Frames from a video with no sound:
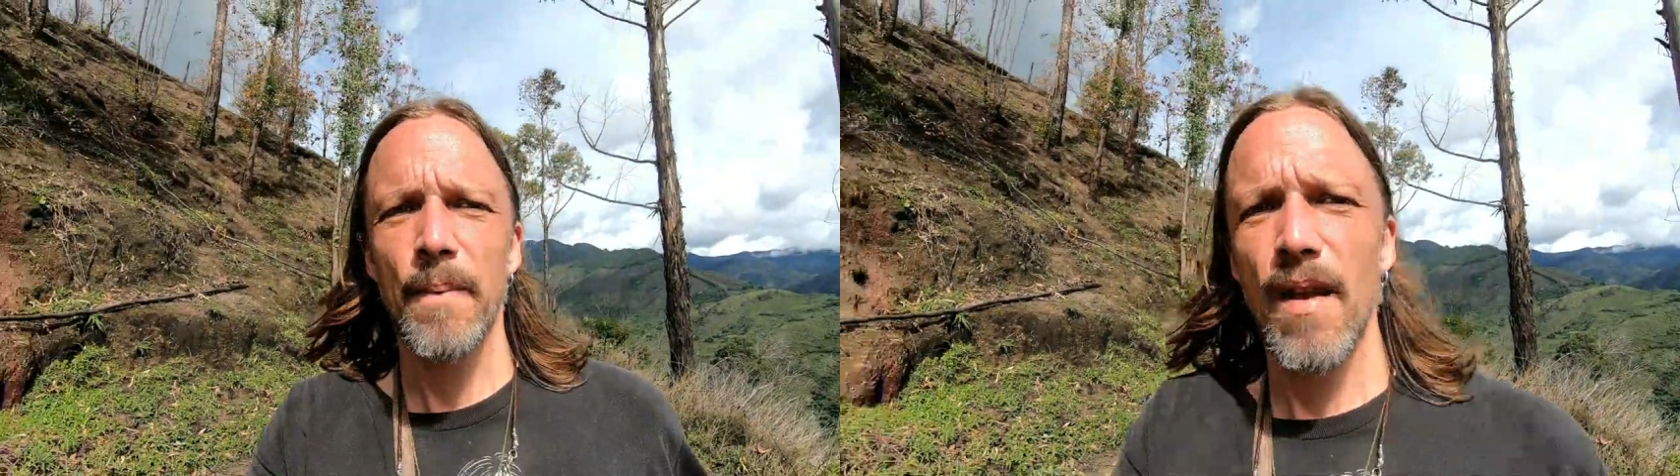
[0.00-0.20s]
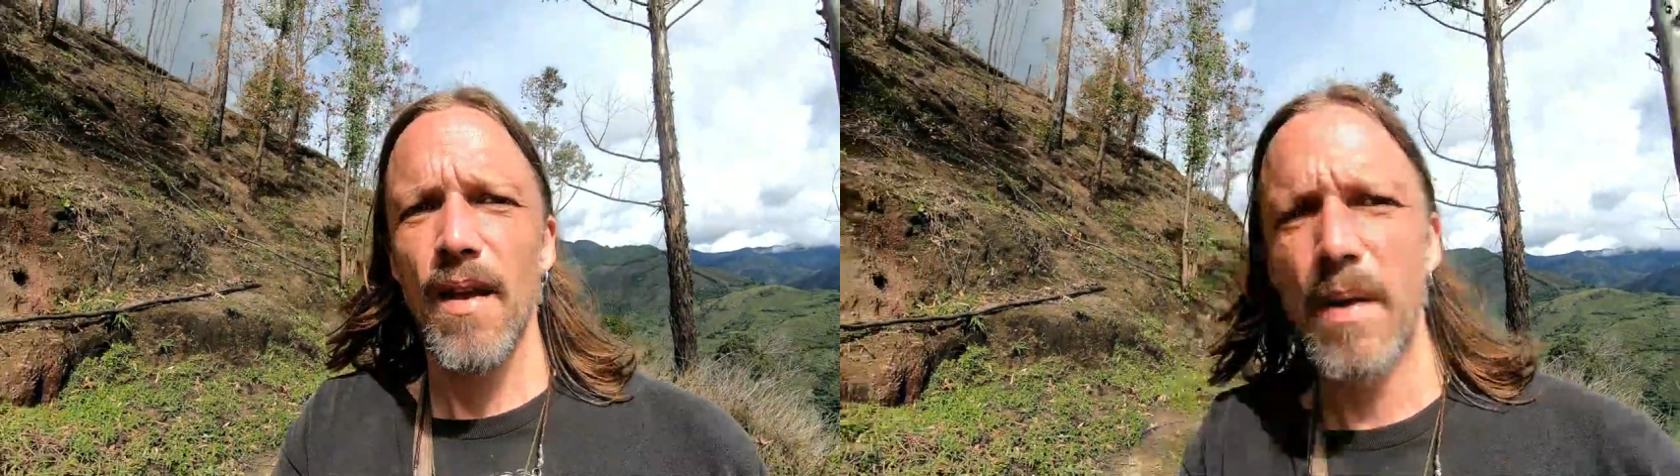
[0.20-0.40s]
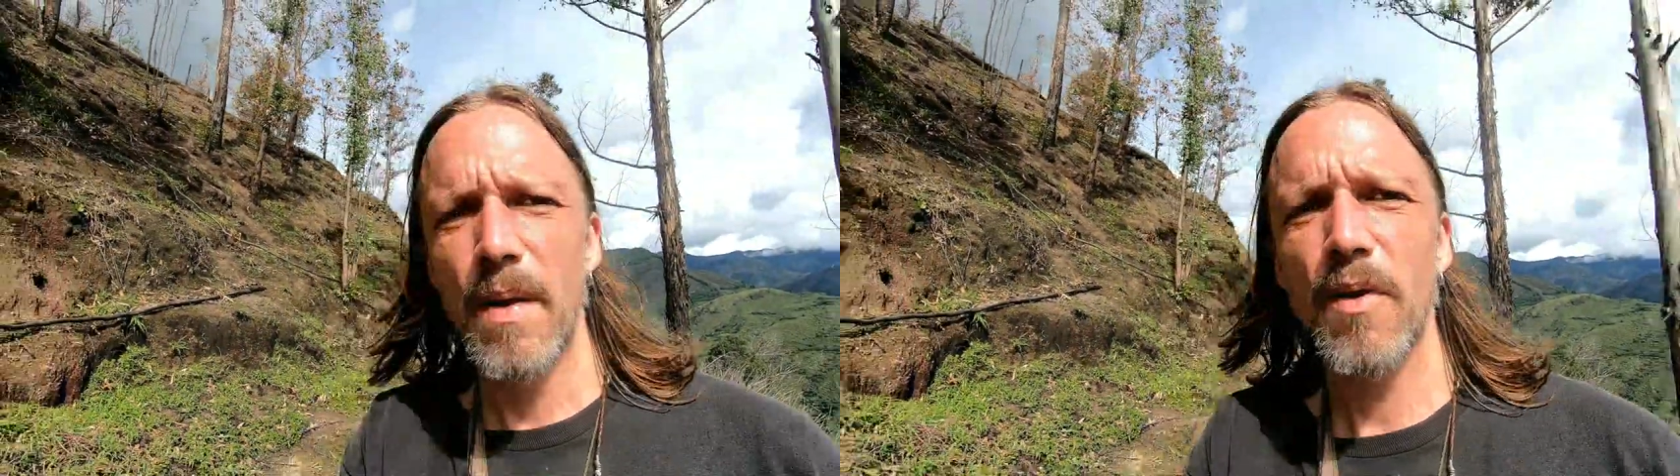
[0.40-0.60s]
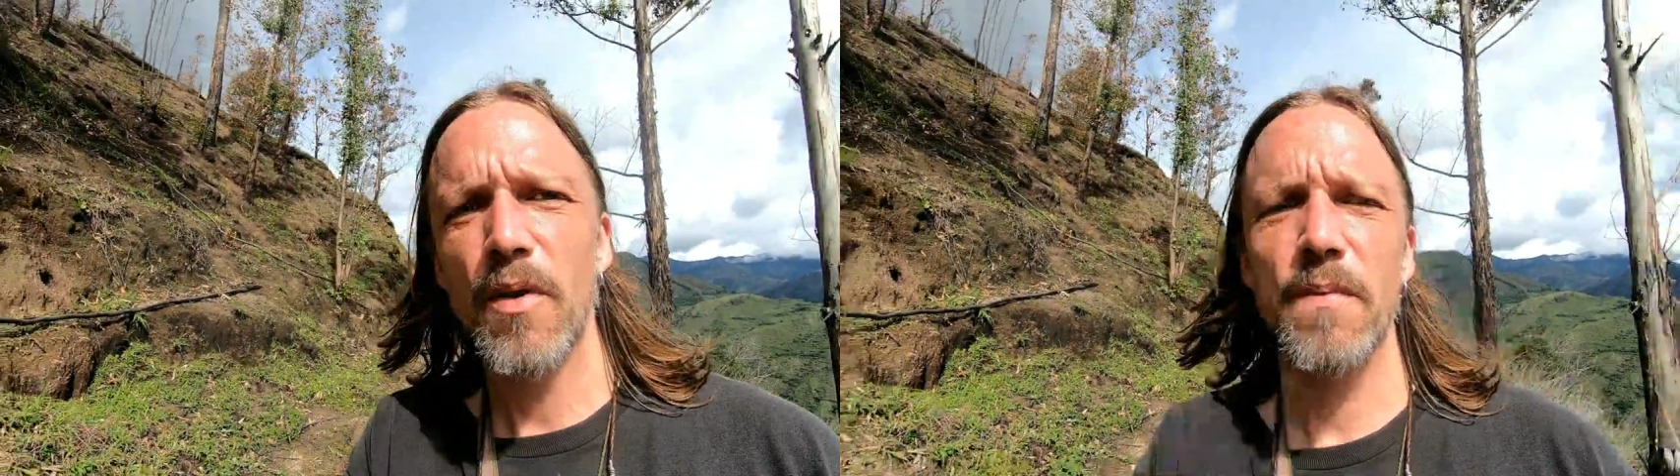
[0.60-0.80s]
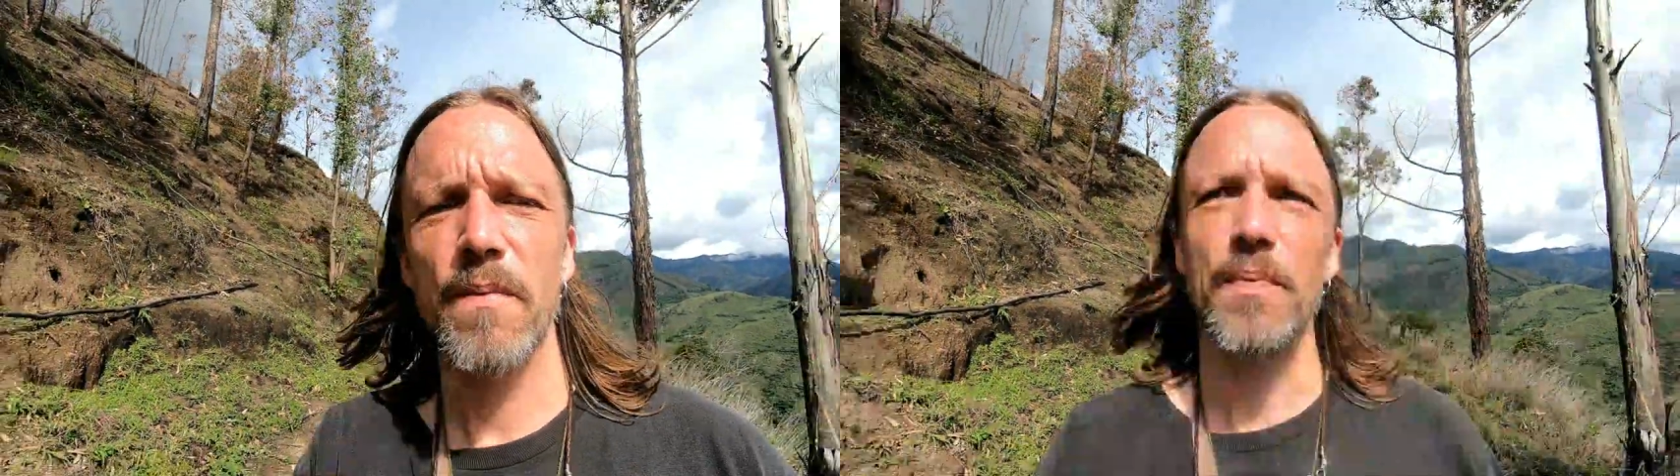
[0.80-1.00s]
Maybe one of the
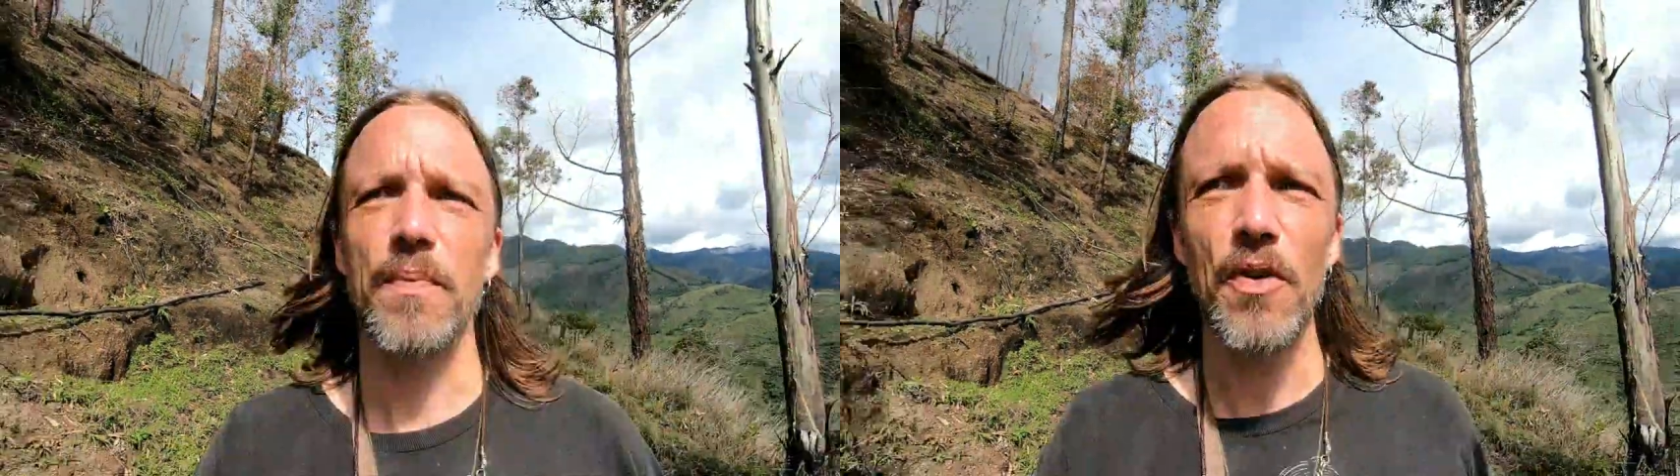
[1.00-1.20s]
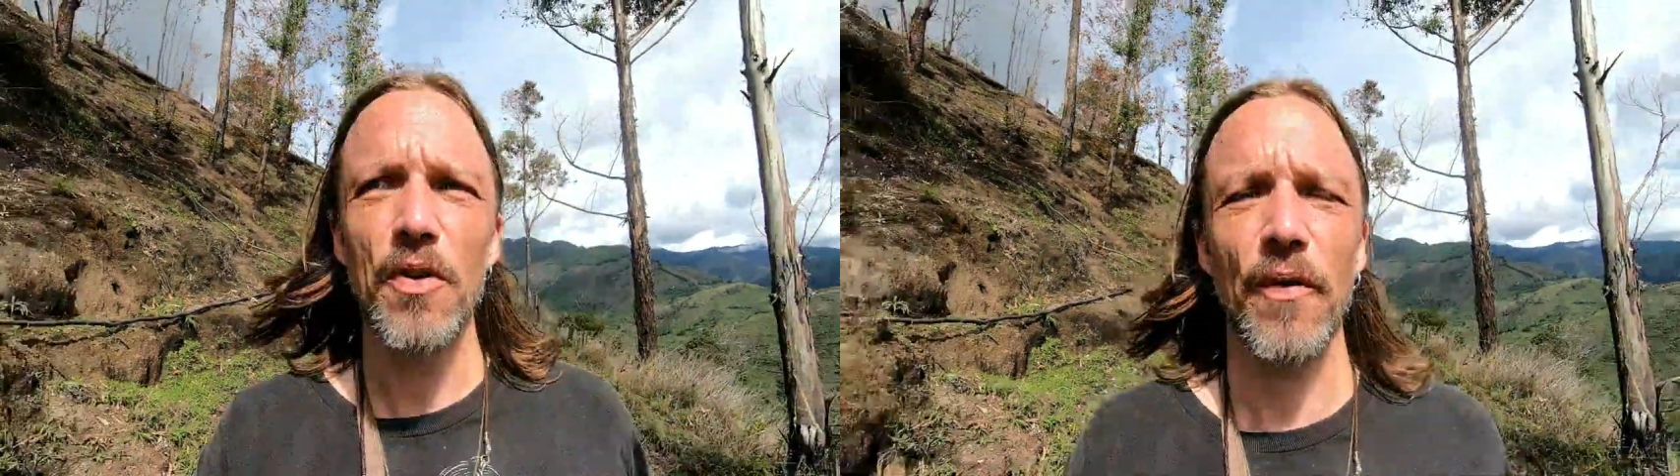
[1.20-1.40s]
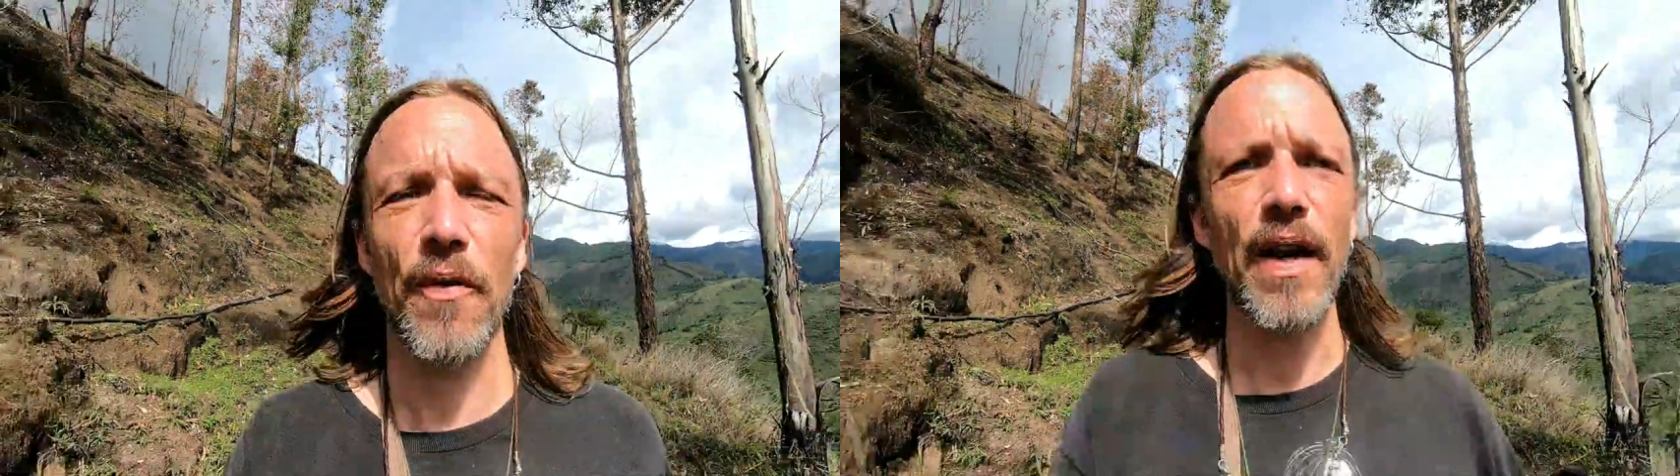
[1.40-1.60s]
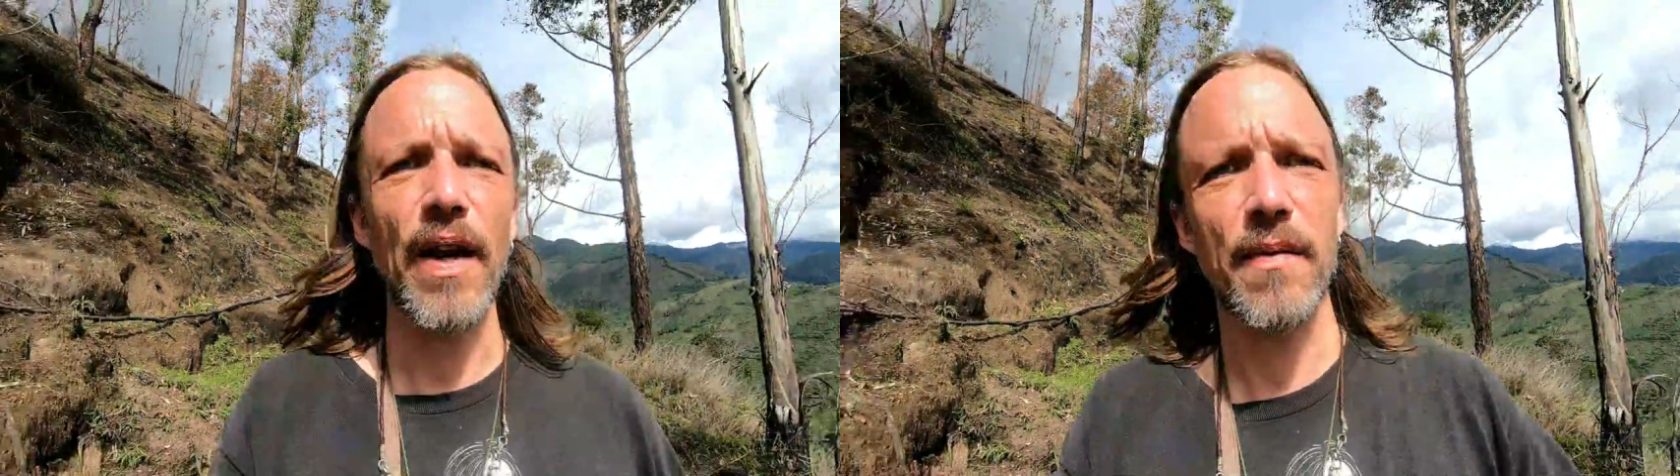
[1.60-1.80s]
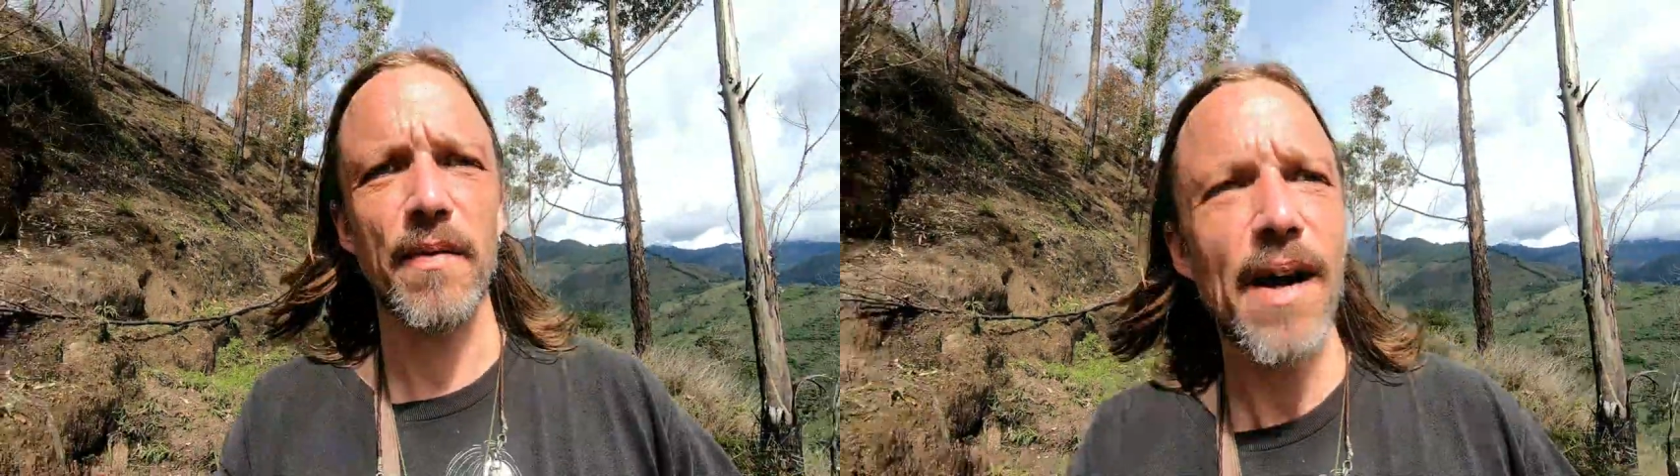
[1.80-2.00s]
most beautiful things
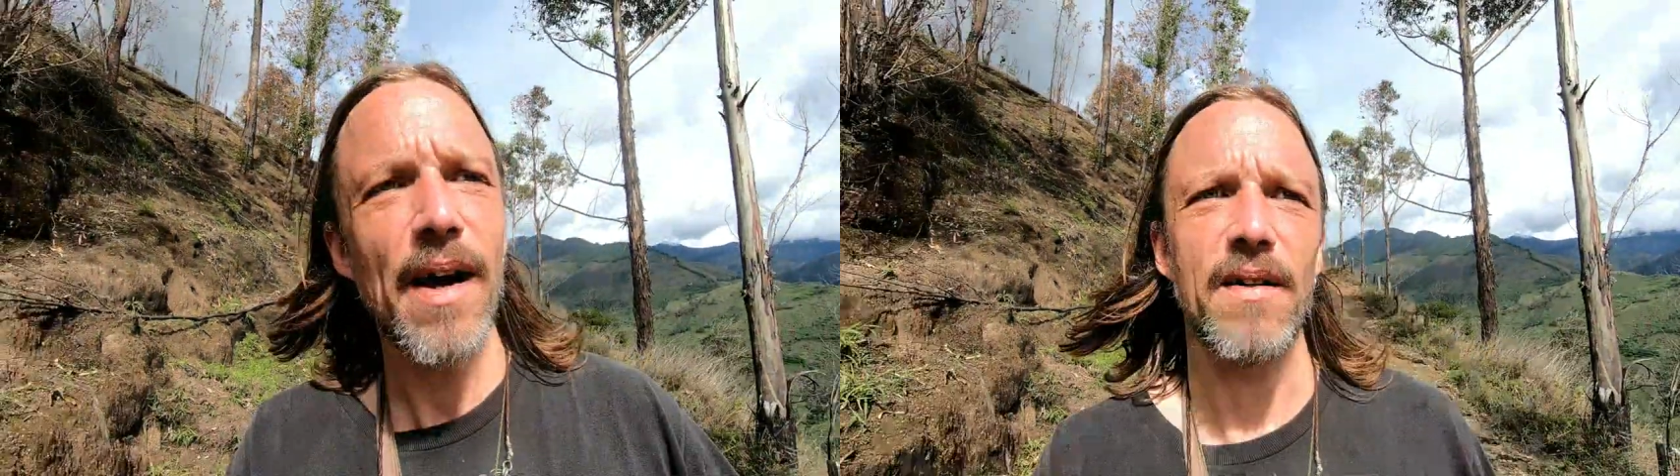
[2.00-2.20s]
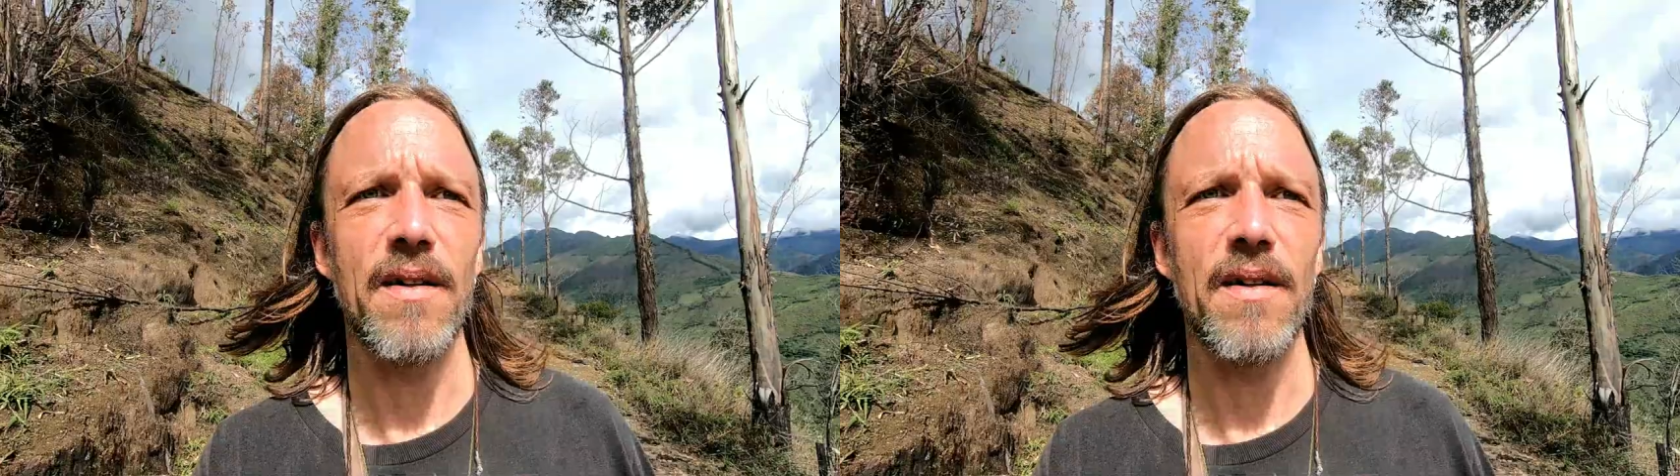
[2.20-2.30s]
about